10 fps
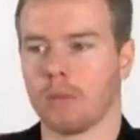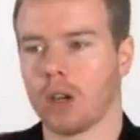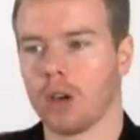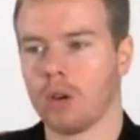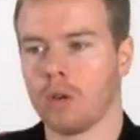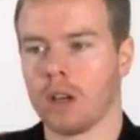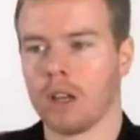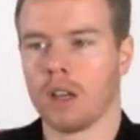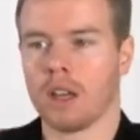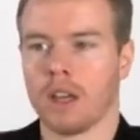them go,
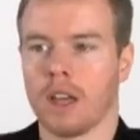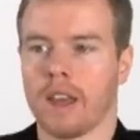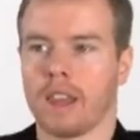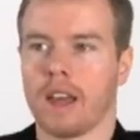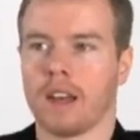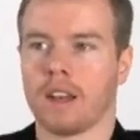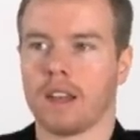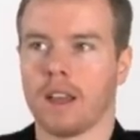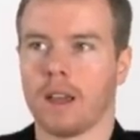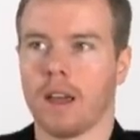and then
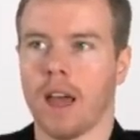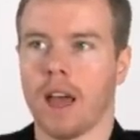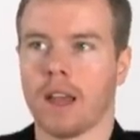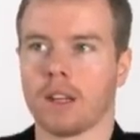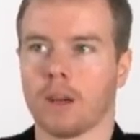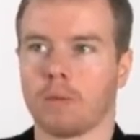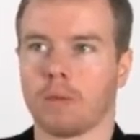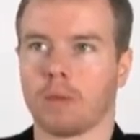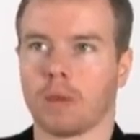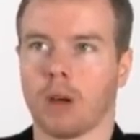they end up
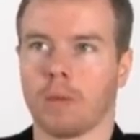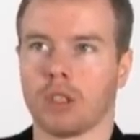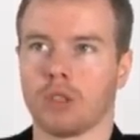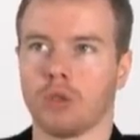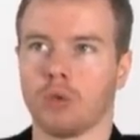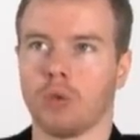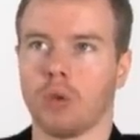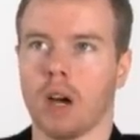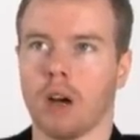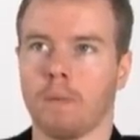coming to